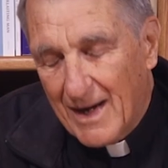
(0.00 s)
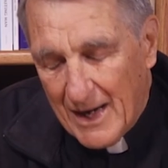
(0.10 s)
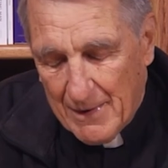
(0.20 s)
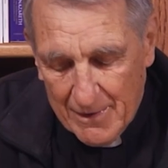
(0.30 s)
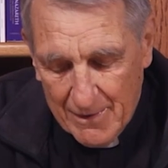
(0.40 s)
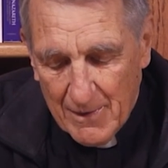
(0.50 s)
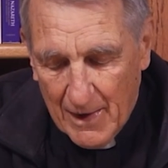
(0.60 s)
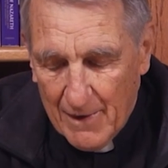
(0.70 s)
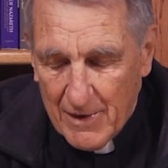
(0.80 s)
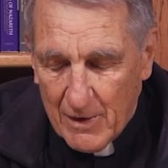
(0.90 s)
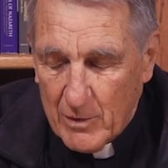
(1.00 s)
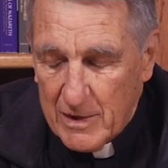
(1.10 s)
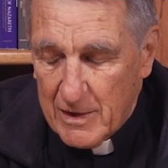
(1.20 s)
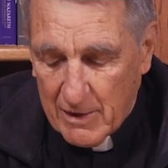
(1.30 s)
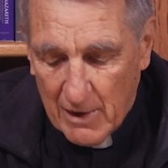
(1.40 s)
I think we
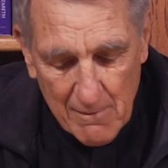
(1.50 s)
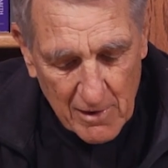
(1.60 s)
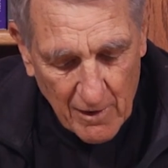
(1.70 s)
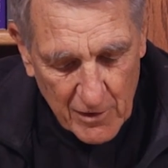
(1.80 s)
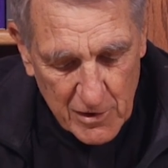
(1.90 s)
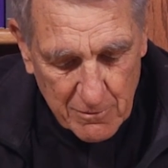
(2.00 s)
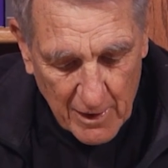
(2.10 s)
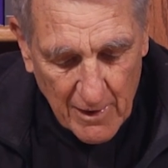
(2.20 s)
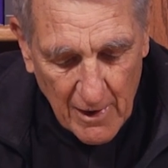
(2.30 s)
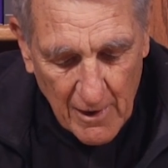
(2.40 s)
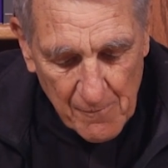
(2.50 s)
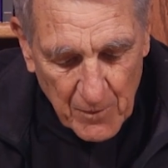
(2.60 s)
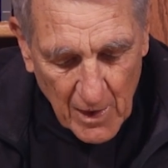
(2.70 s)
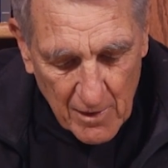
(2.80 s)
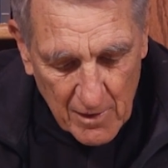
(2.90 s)
need to comment on this, but
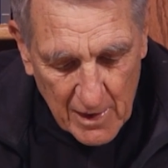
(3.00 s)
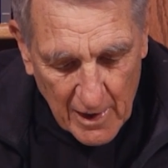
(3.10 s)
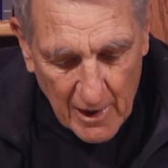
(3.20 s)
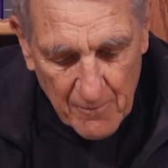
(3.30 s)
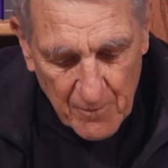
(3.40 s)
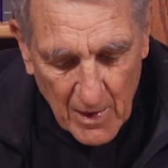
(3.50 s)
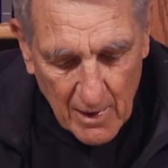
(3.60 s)
the